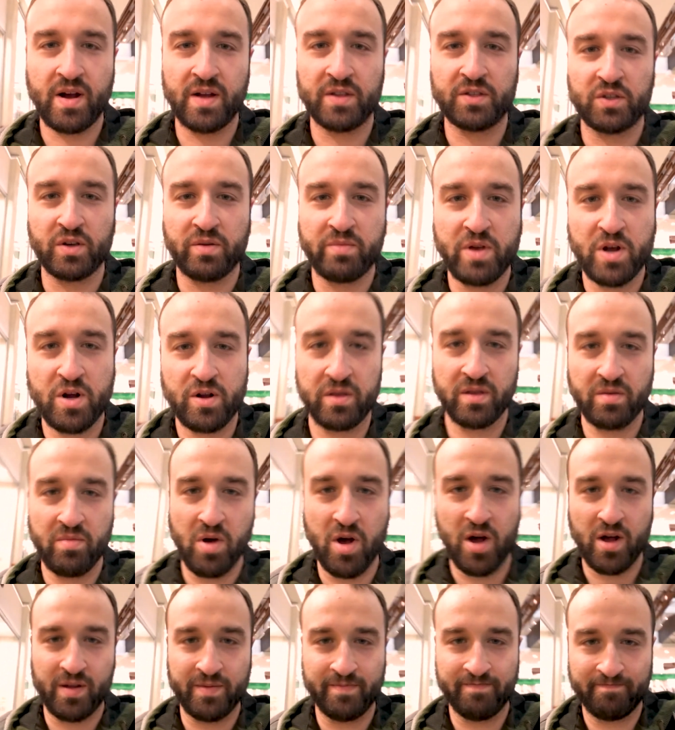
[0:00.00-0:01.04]
right, so I'm here at the
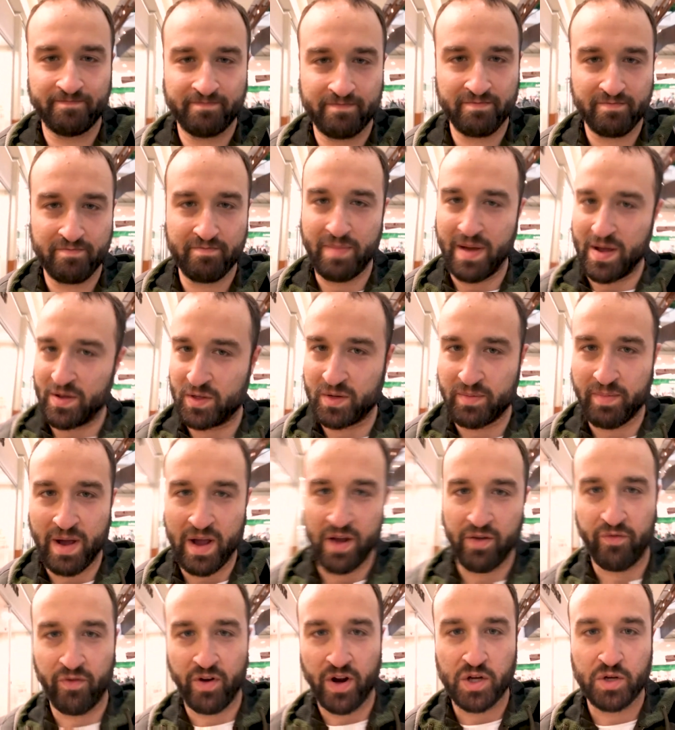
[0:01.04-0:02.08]
mall, about to buy
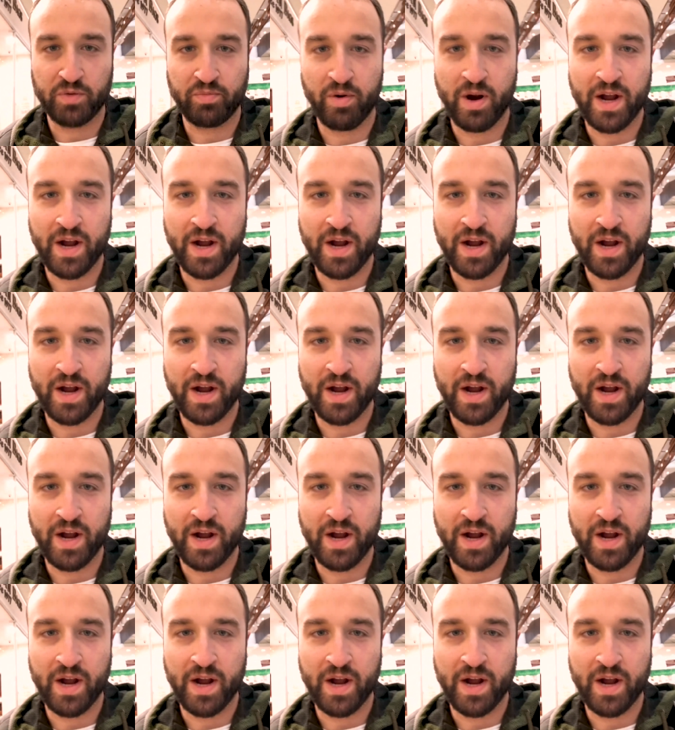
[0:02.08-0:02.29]
a French